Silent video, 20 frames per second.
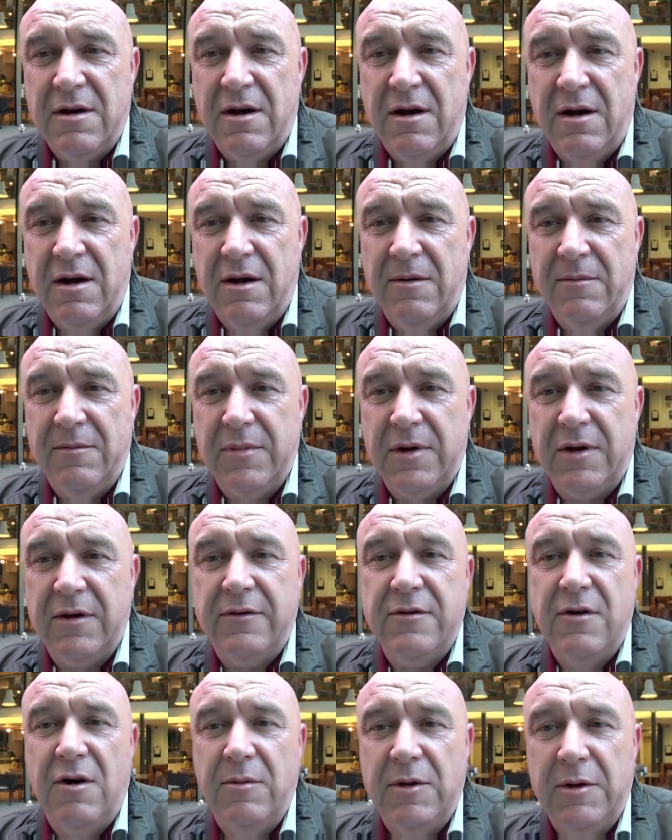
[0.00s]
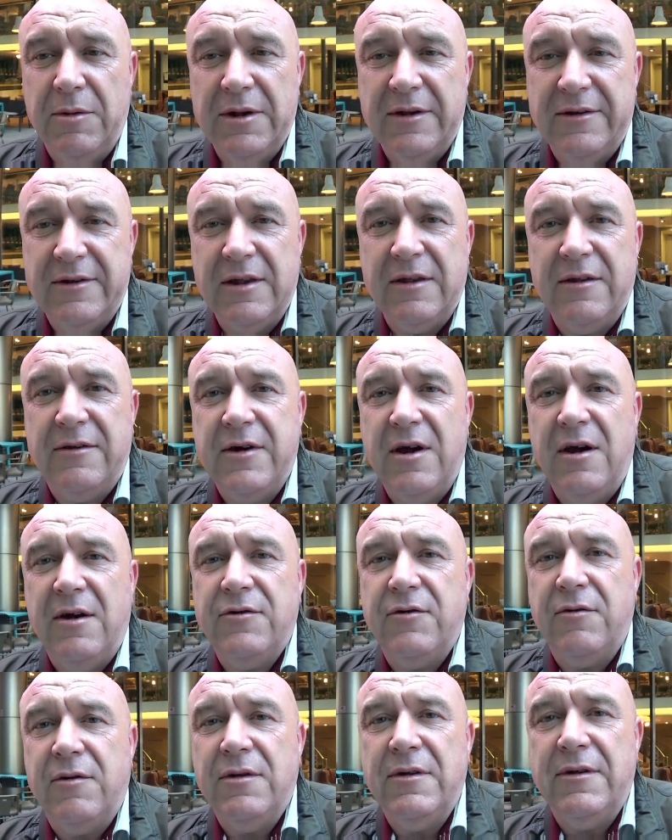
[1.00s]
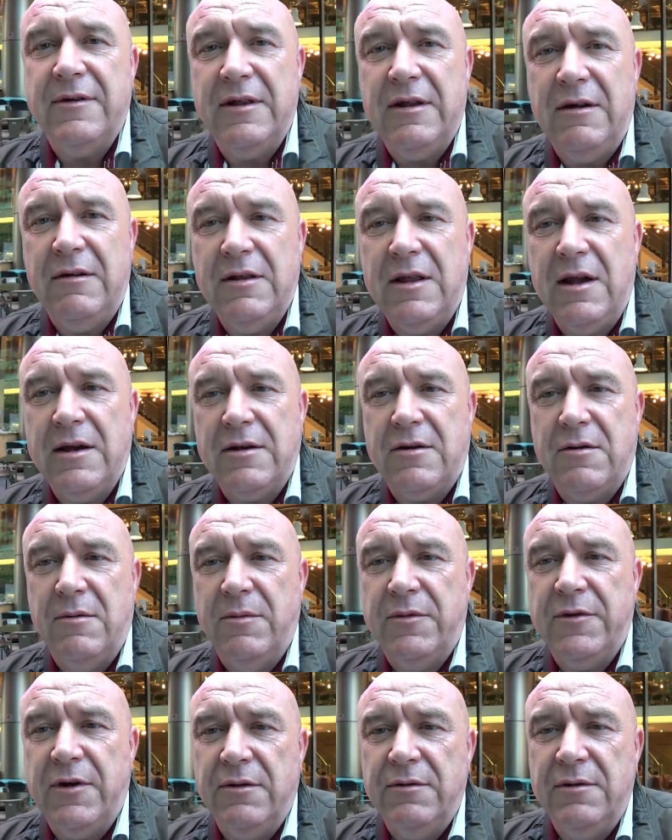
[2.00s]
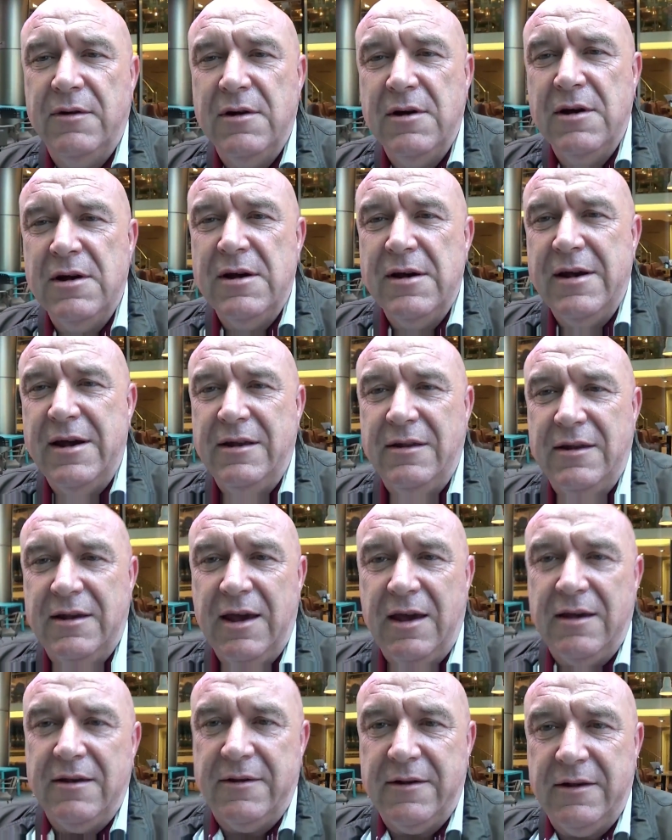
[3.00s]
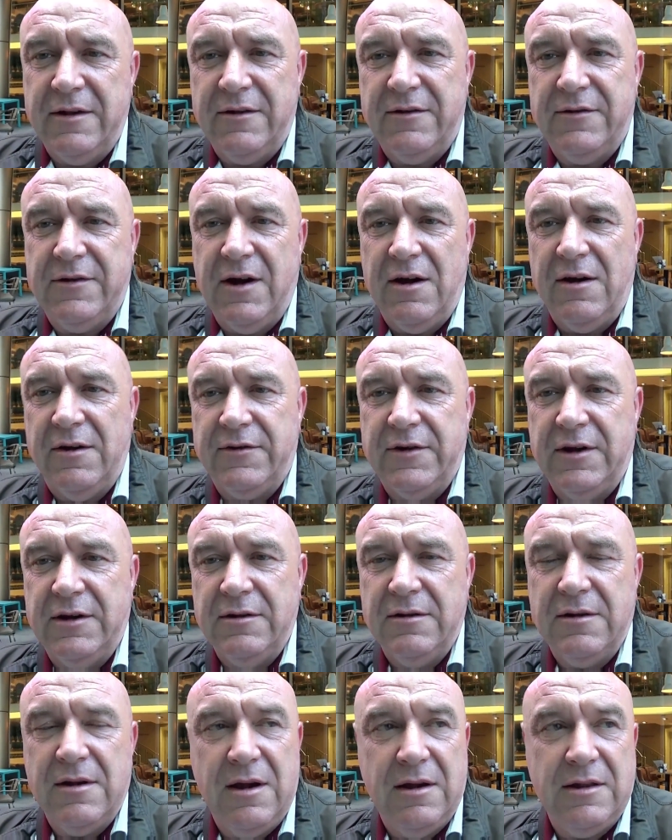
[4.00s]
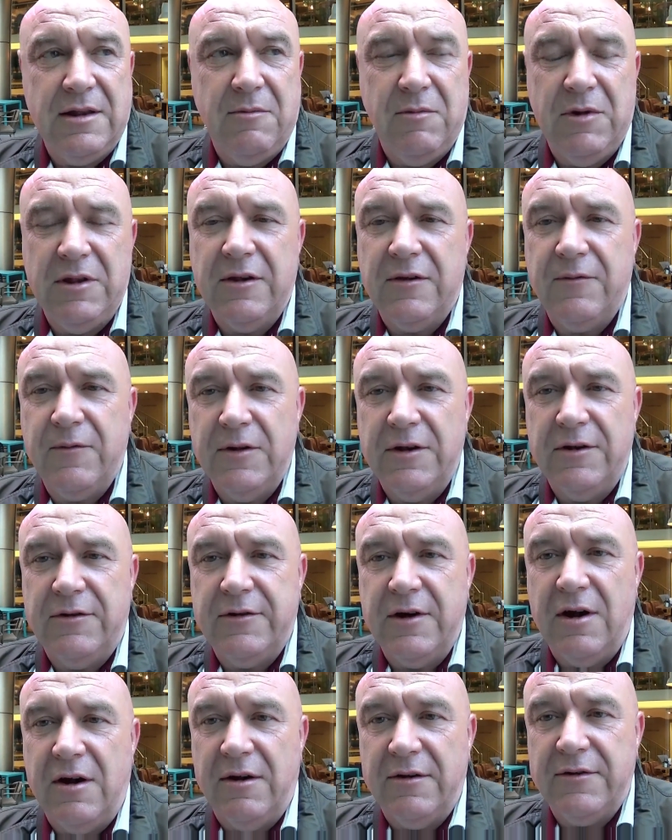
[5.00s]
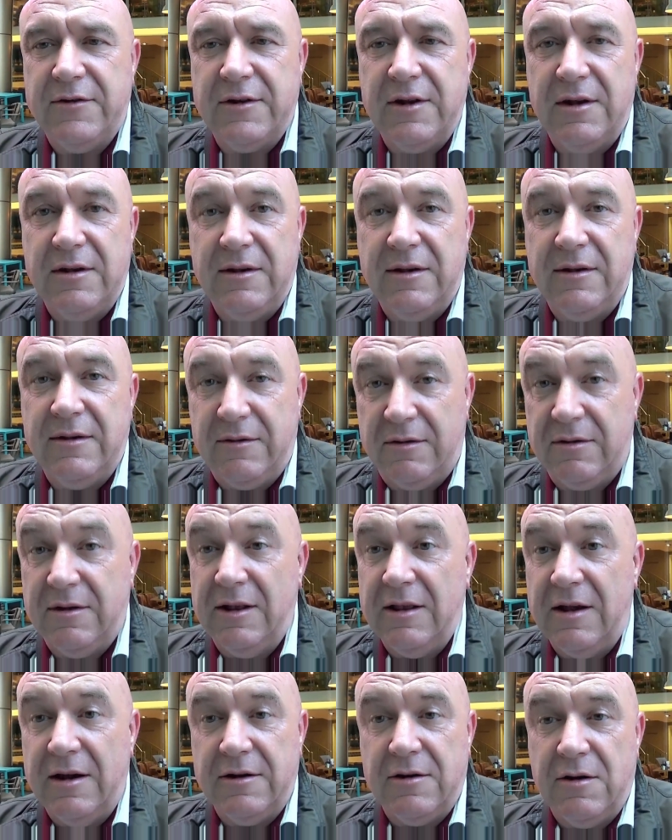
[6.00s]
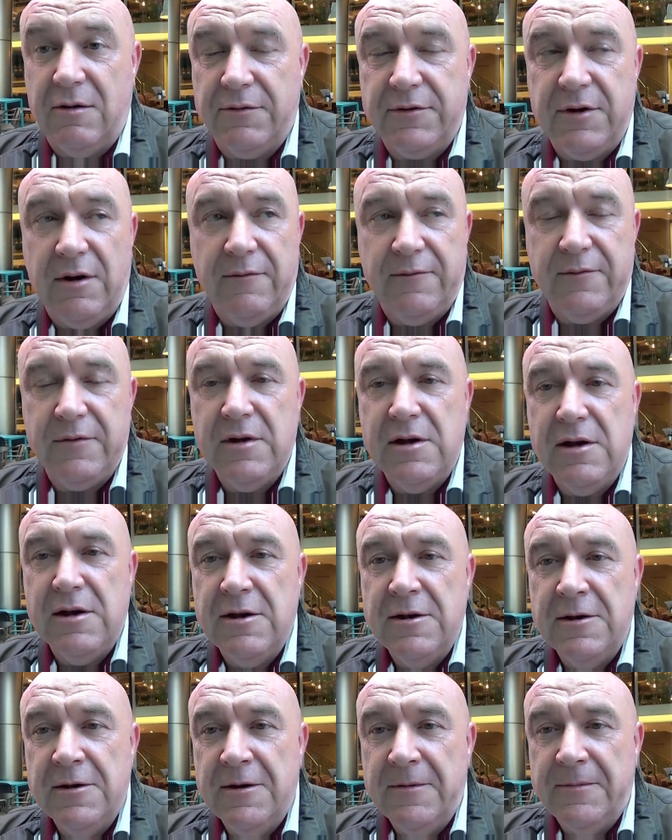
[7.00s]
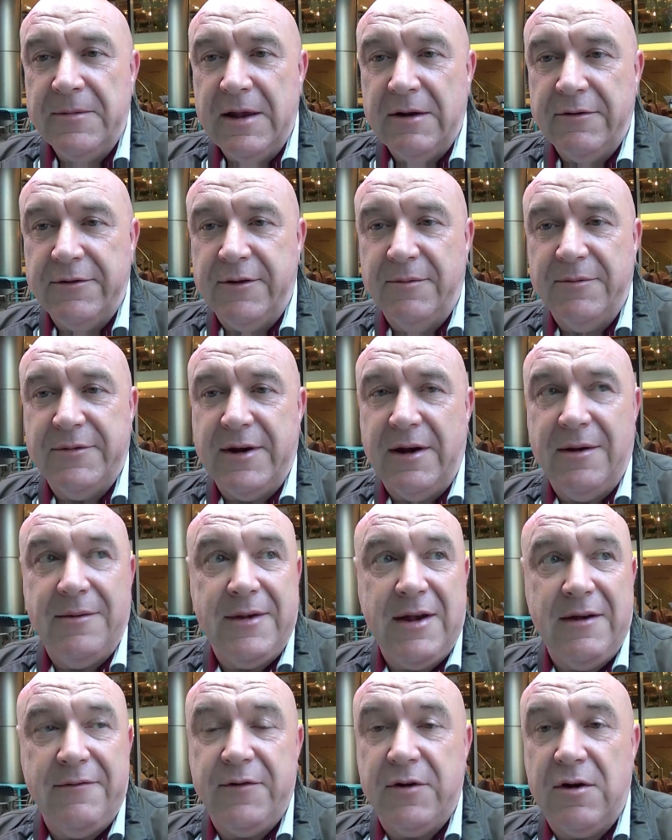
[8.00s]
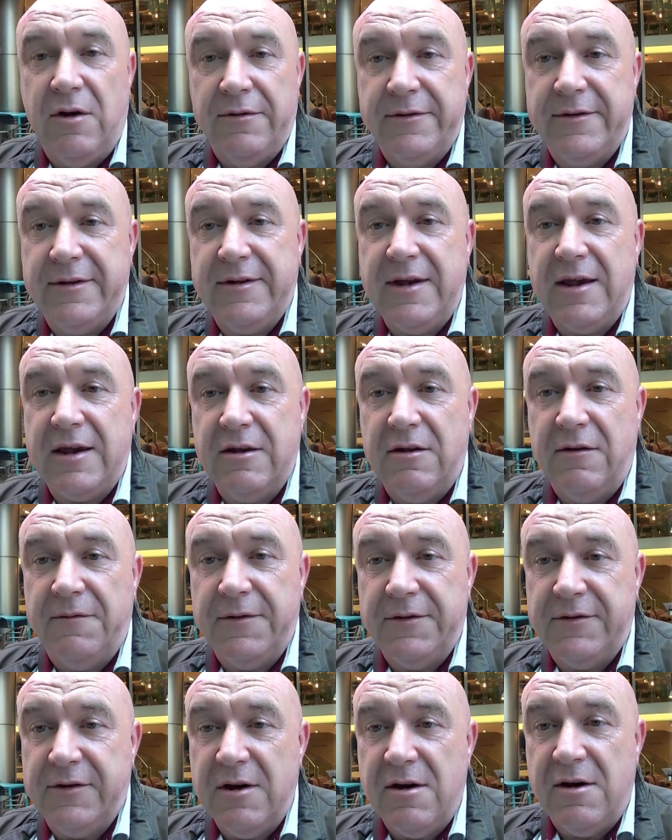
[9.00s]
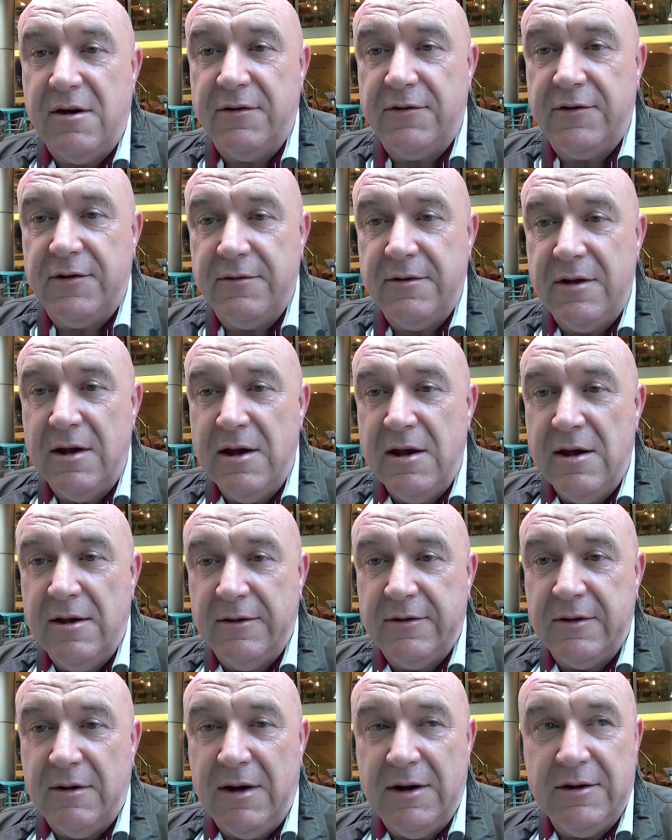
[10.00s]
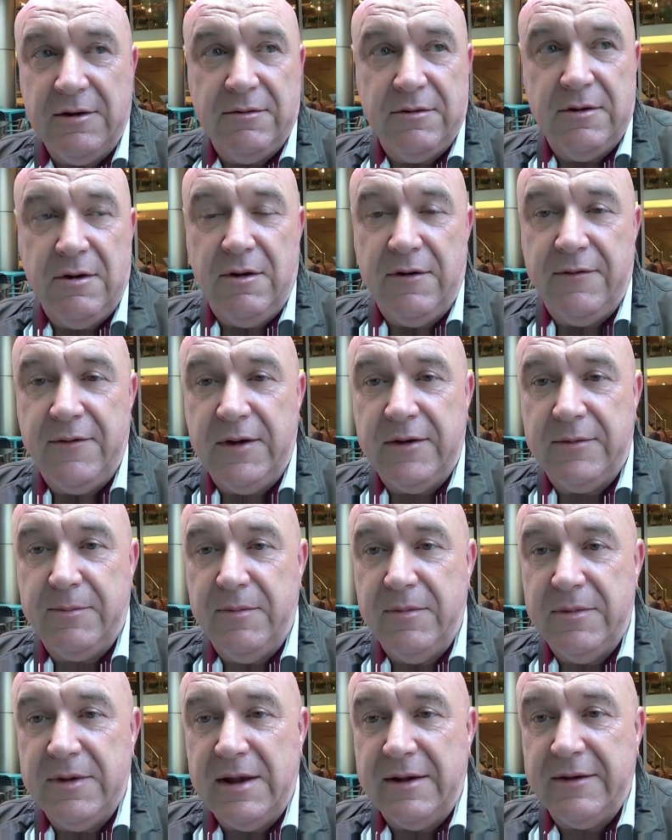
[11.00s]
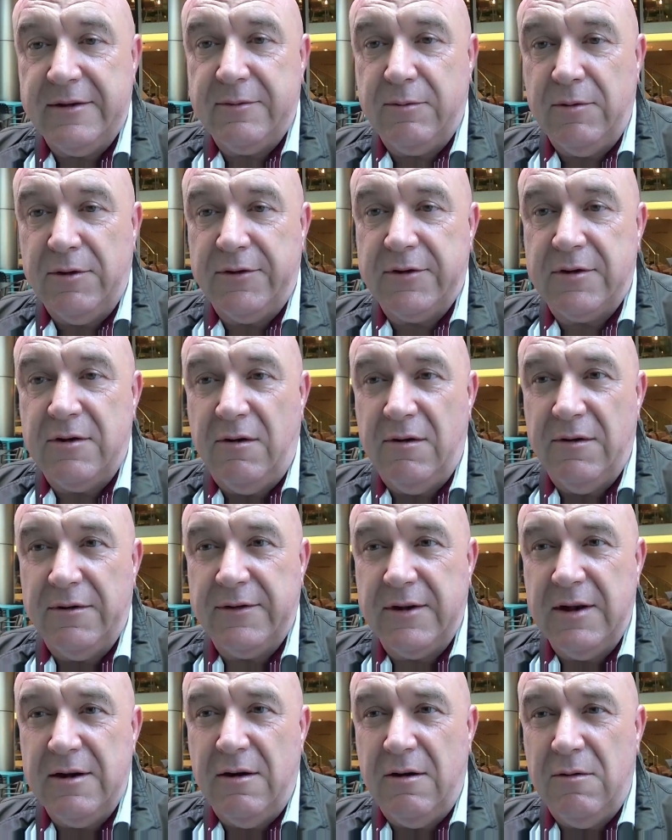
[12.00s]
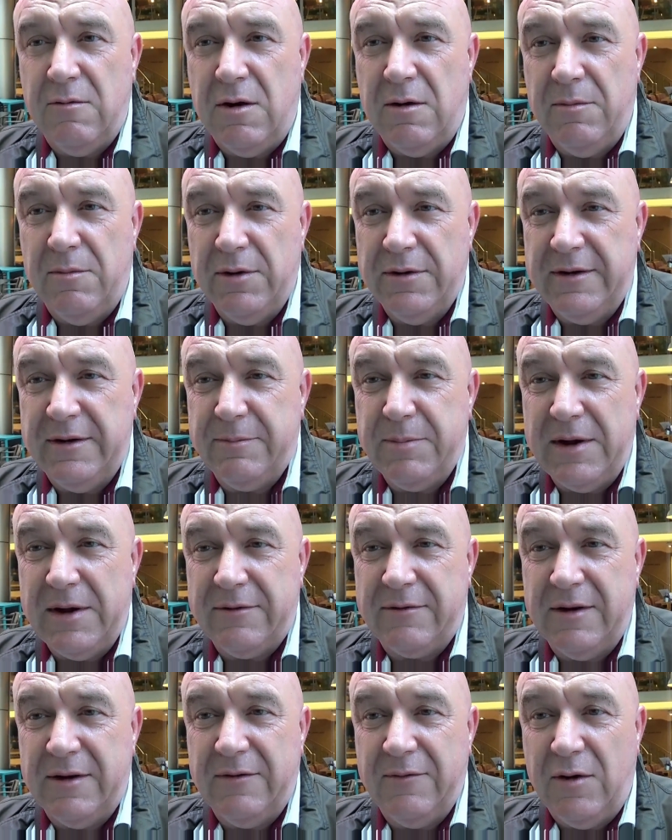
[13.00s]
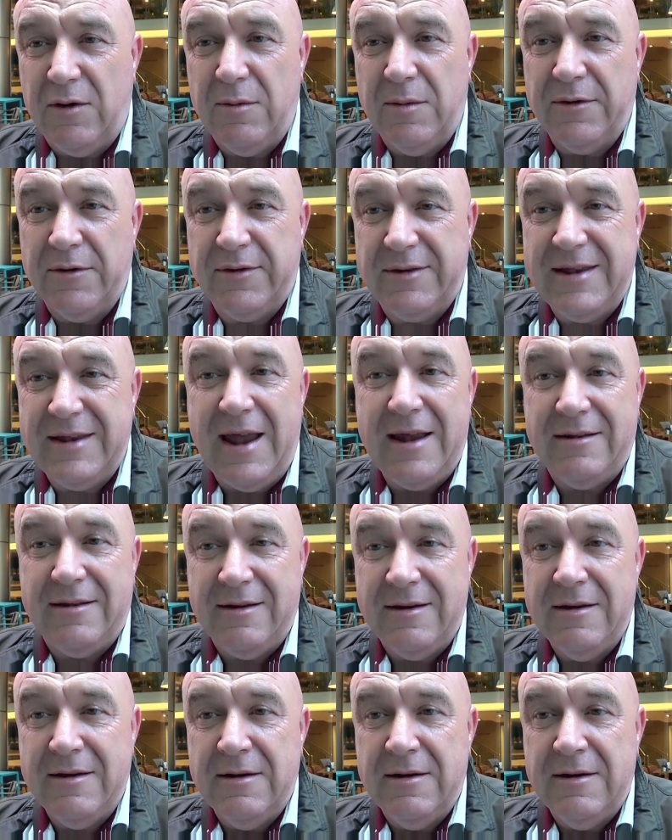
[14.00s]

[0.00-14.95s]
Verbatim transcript: um, because normally when I stick the charger on there's a little light comes on indicates that it's charging and then when it's fully charged the light goes off now sometimes I've forgotten to take it off the charge so I don't know if it's that's what's caused it or what but this battery is almost dead